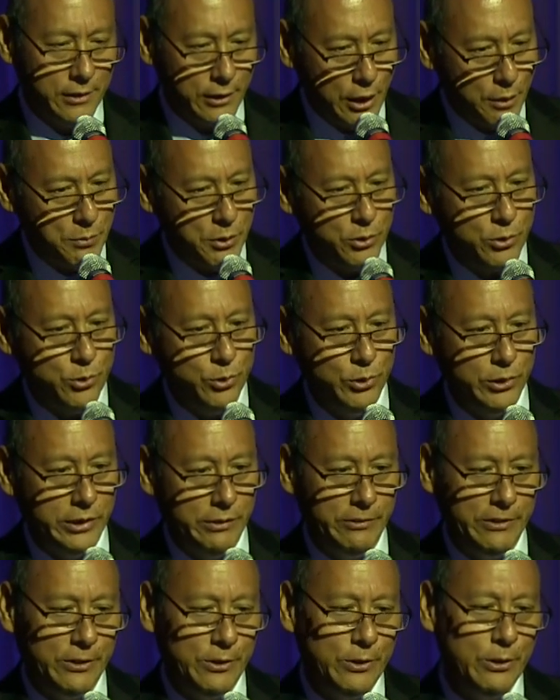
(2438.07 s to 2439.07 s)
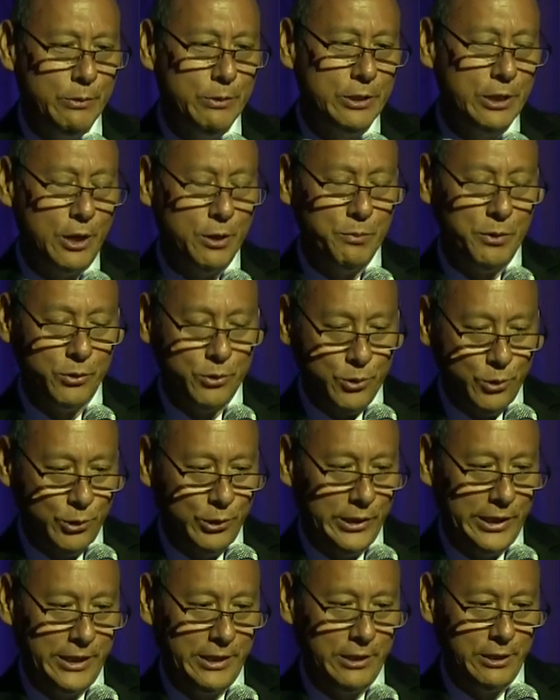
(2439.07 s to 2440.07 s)
Global, cool, global
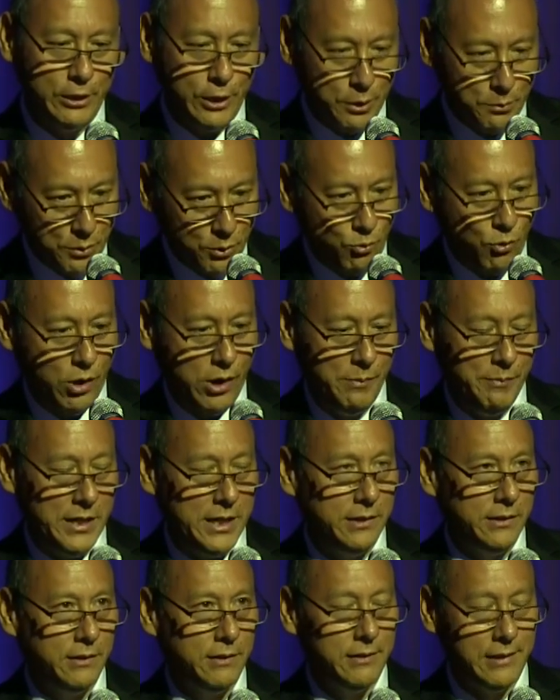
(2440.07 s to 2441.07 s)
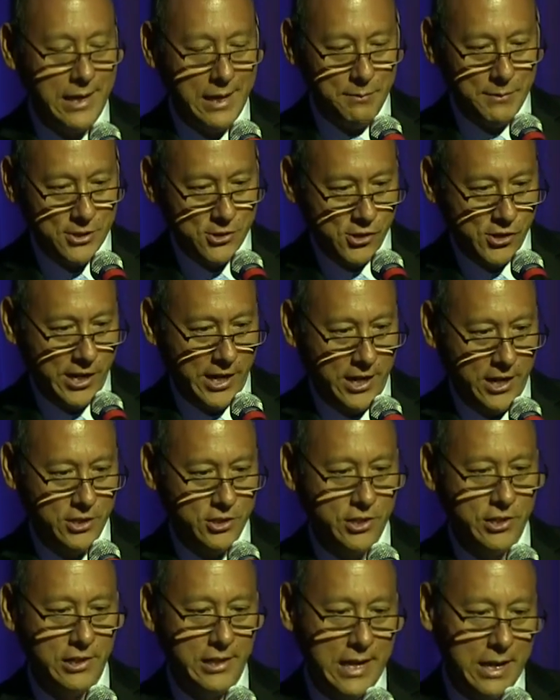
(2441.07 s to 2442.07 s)
cooling, global warming, climate
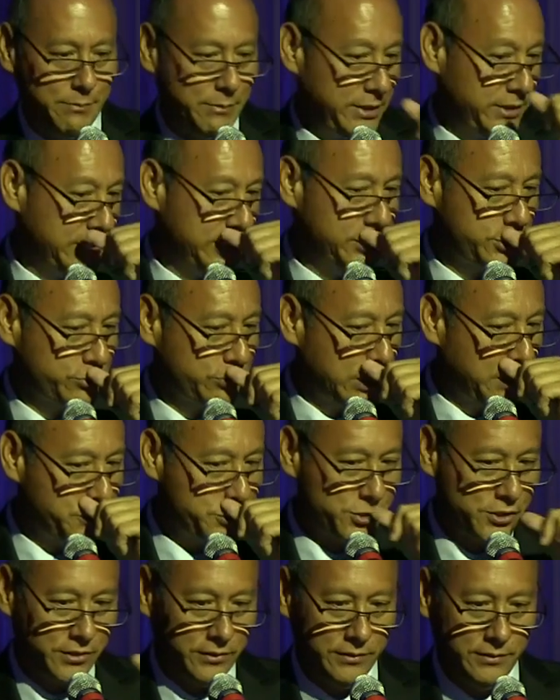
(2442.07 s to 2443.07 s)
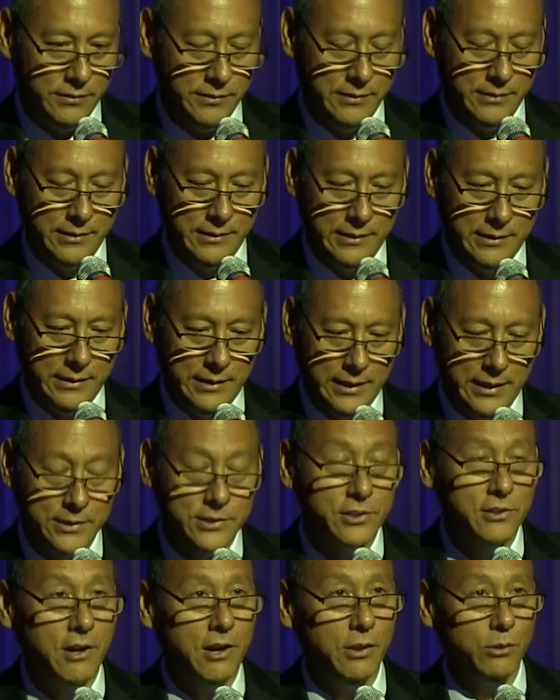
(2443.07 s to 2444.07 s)
change, climate disruption.
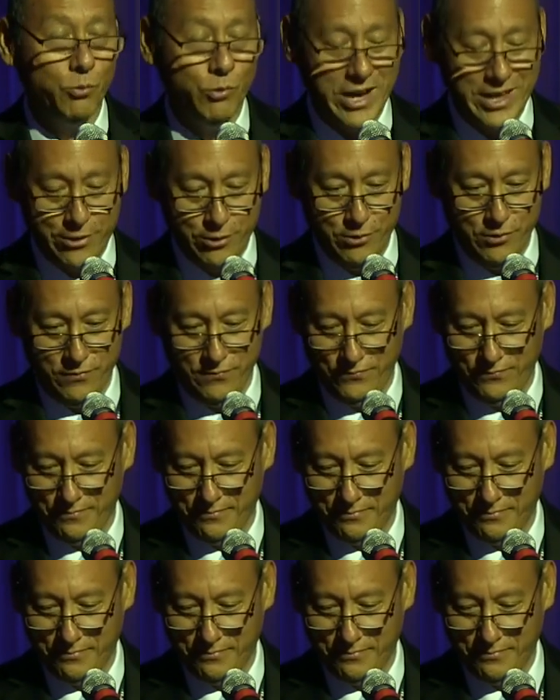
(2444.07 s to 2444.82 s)
It's called weather.